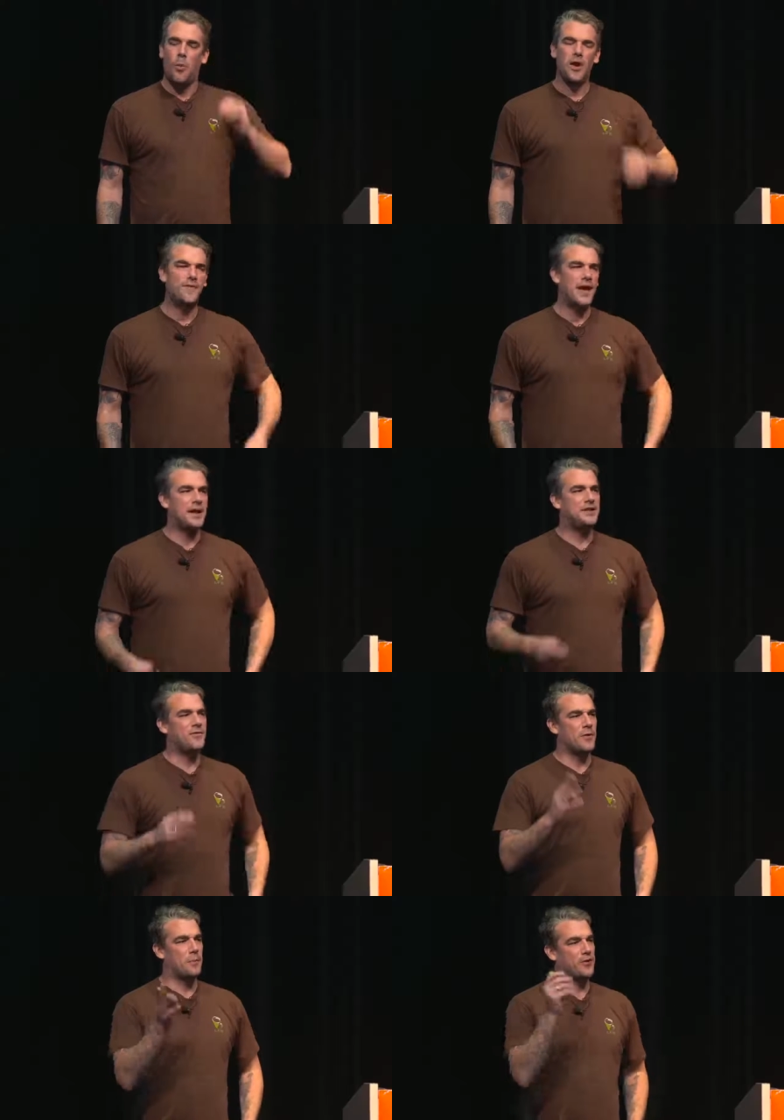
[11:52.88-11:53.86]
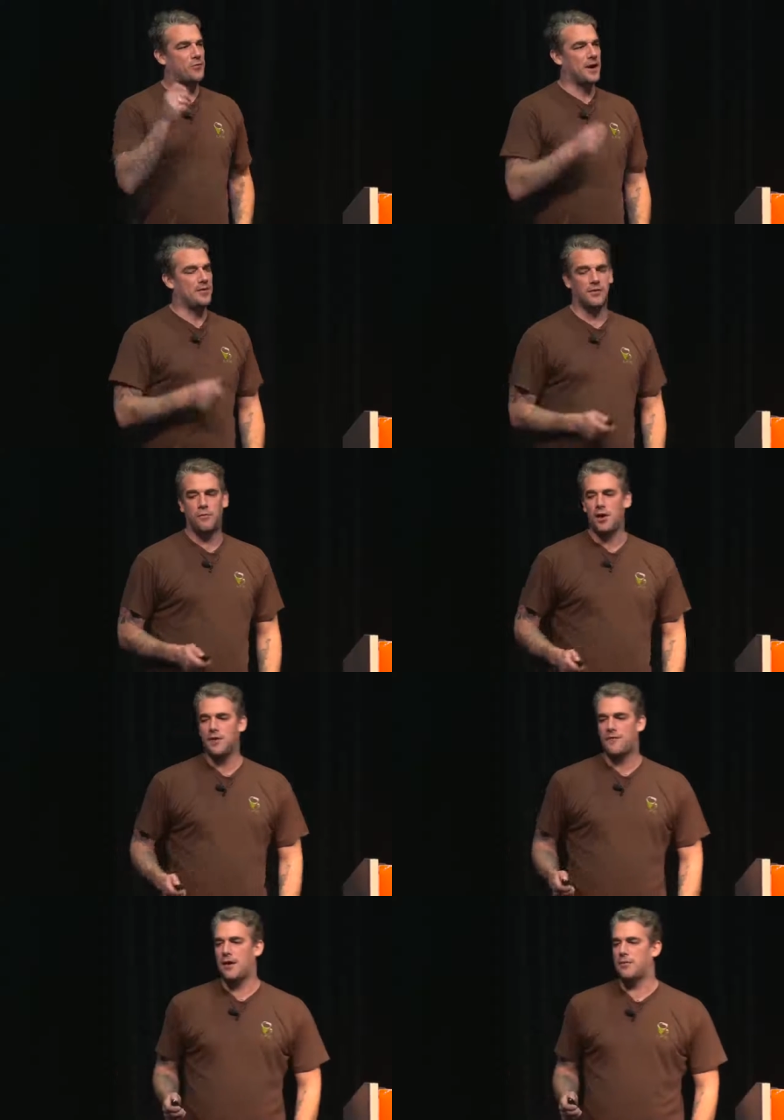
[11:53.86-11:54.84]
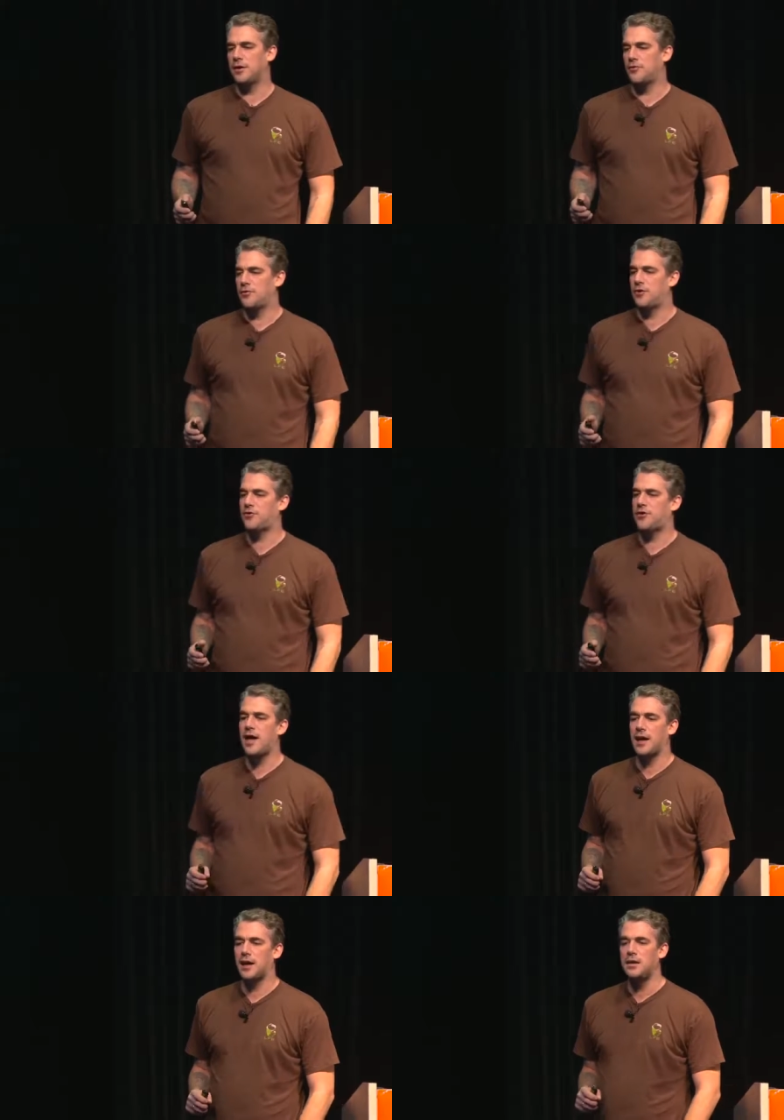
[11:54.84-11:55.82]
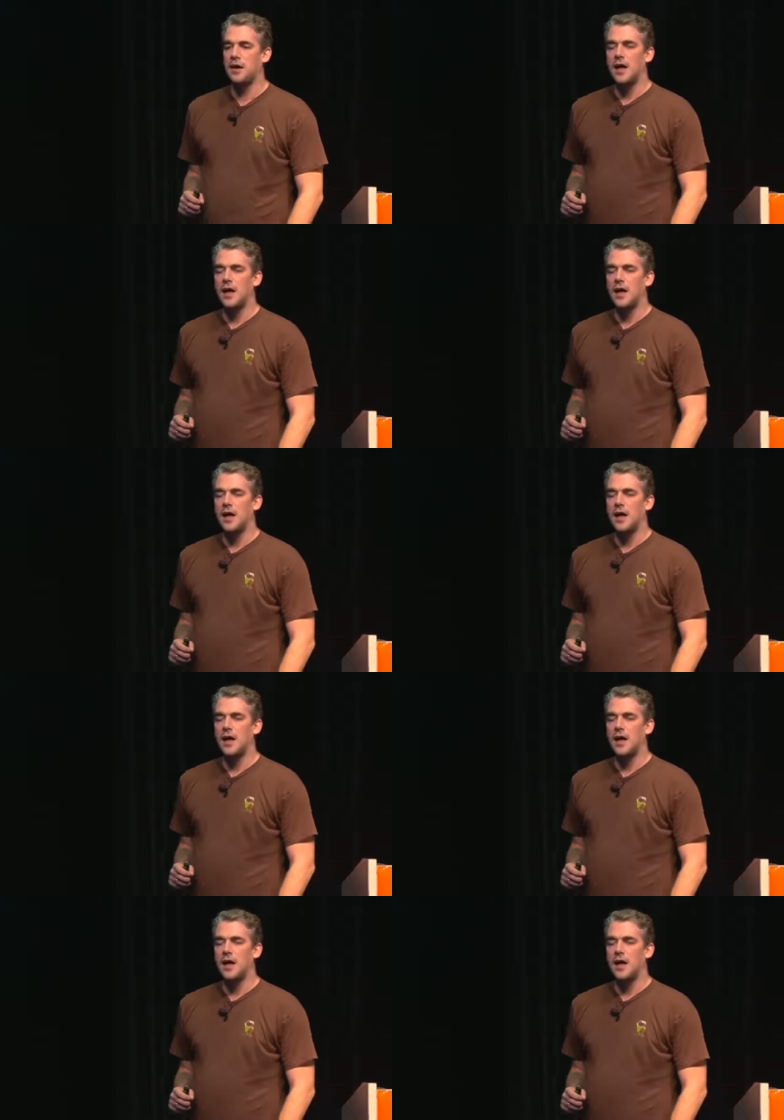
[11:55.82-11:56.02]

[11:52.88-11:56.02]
What if I had a different perspective? What if I was instead